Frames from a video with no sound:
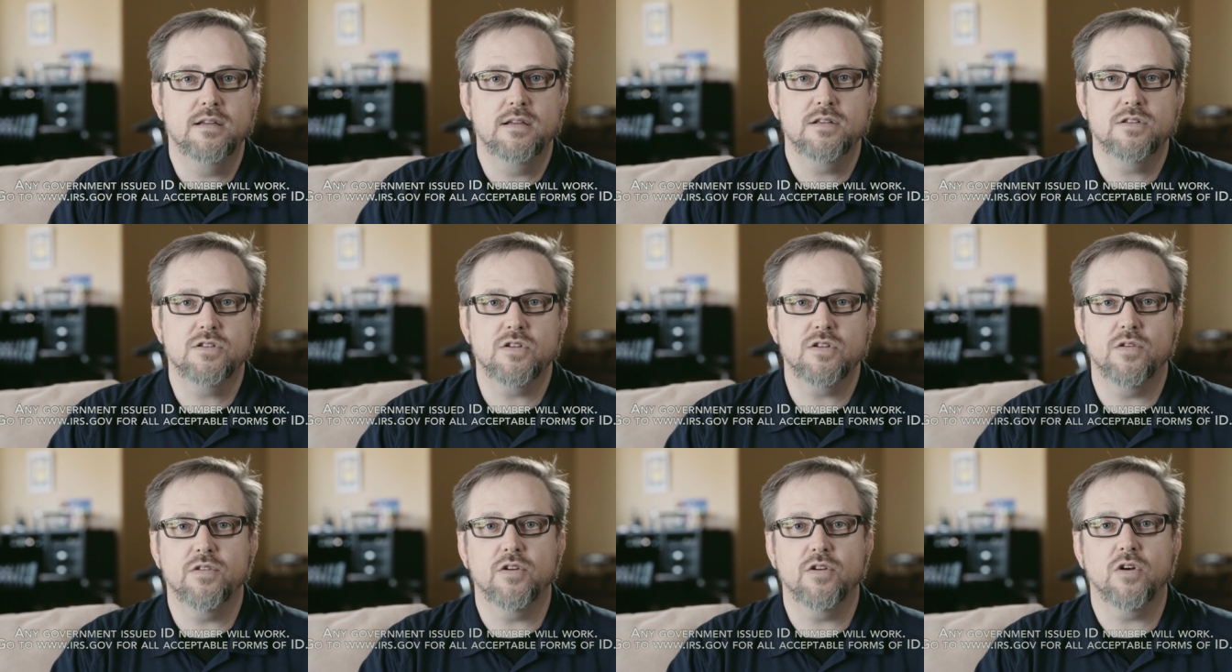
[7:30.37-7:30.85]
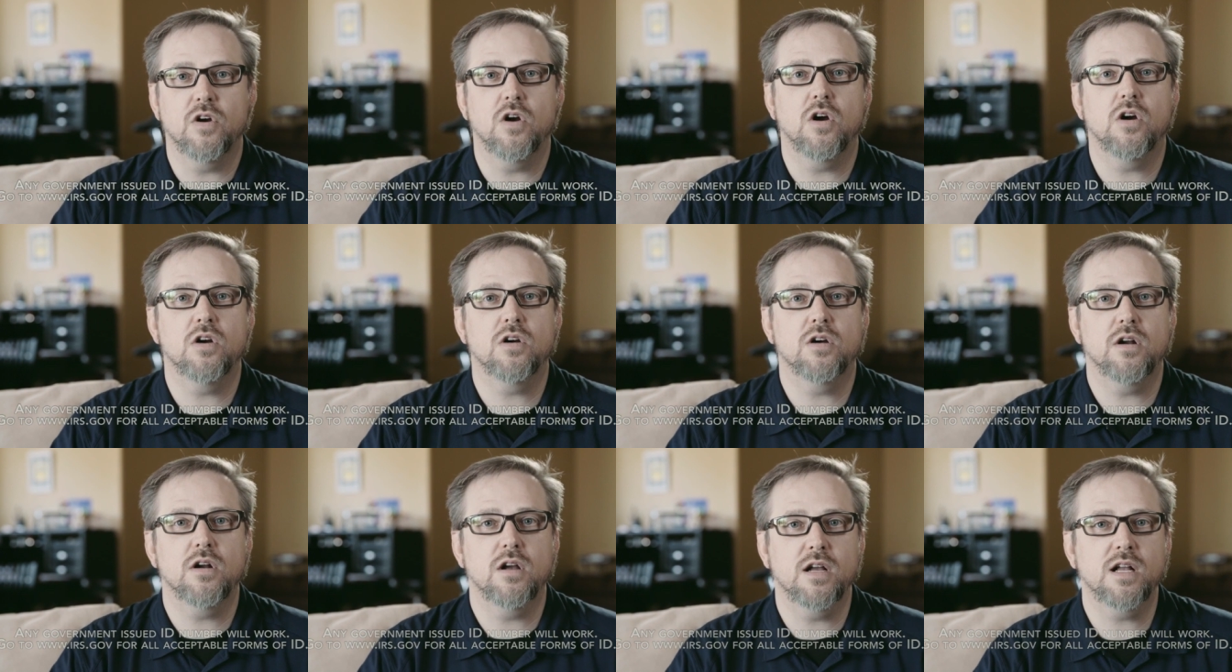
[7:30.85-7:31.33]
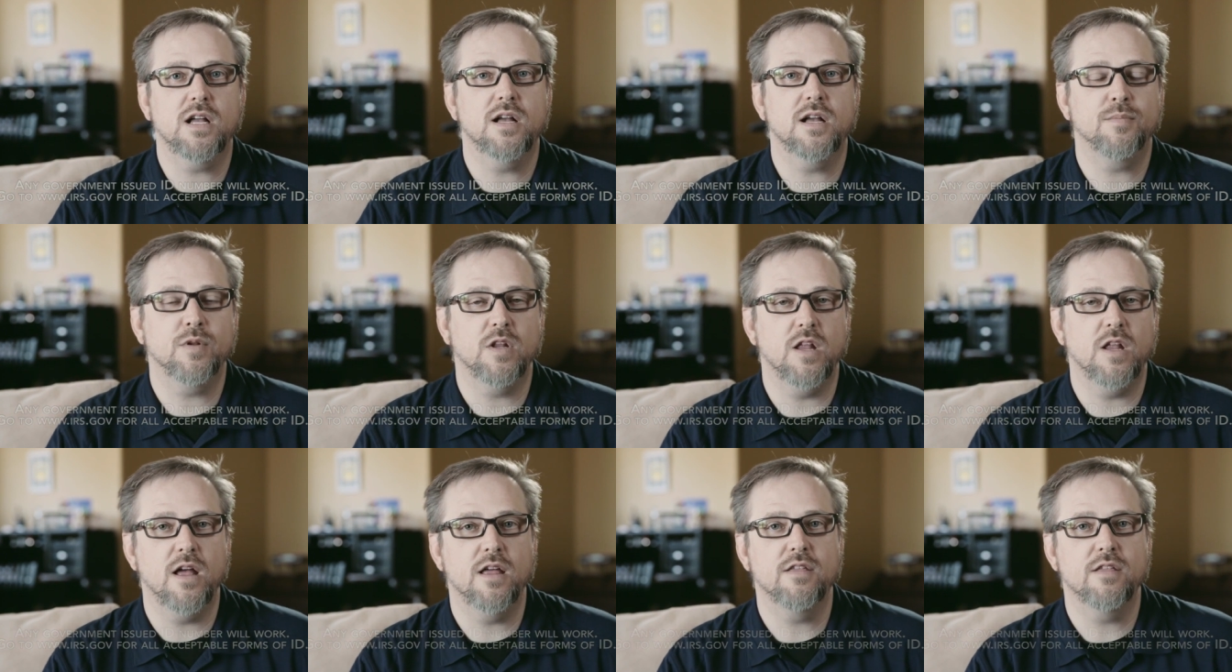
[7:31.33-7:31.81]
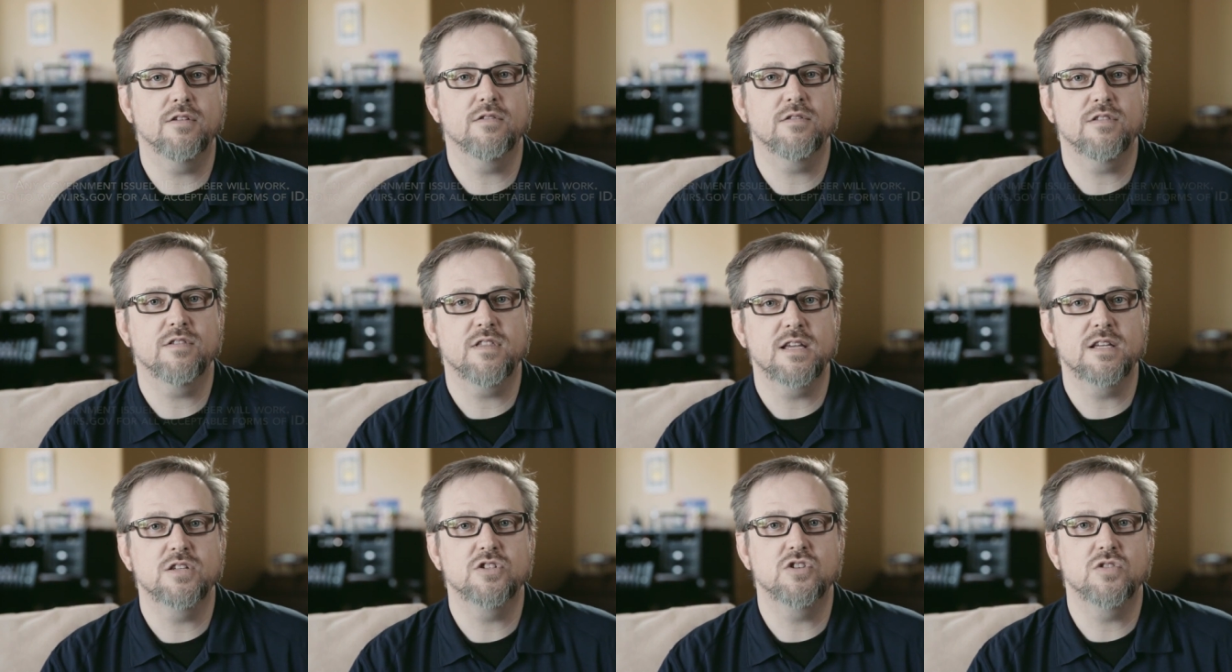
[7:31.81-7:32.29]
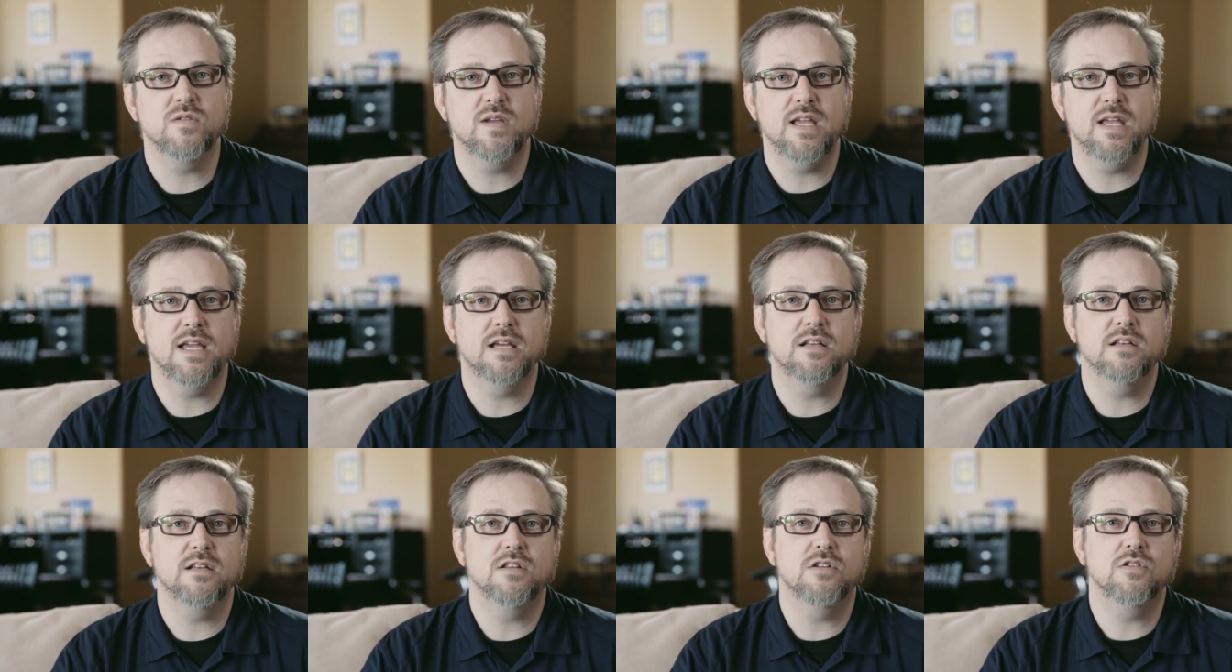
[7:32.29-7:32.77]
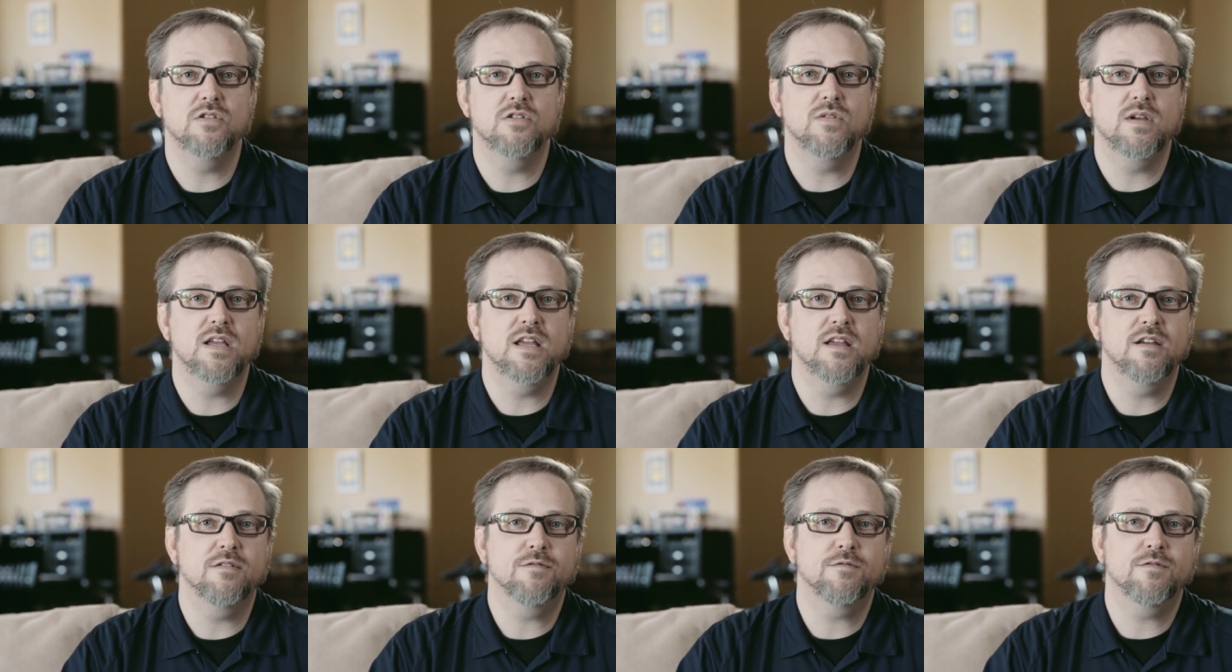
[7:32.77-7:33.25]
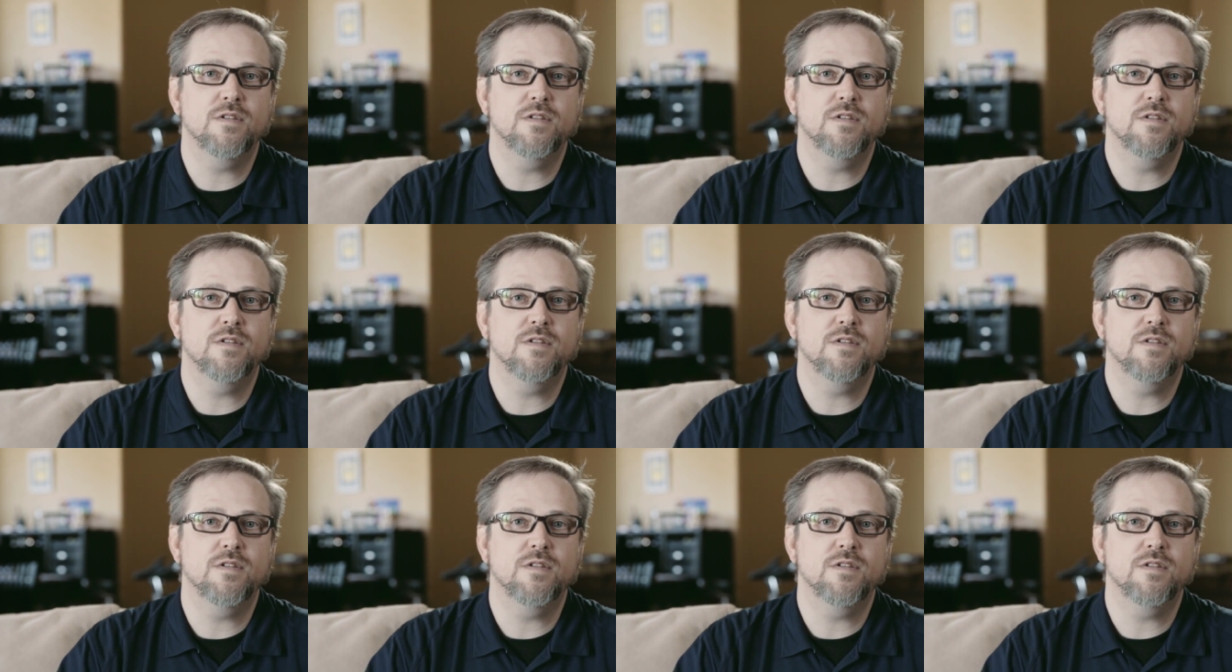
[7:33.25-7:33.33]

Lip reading: So there are a couple other things you can do if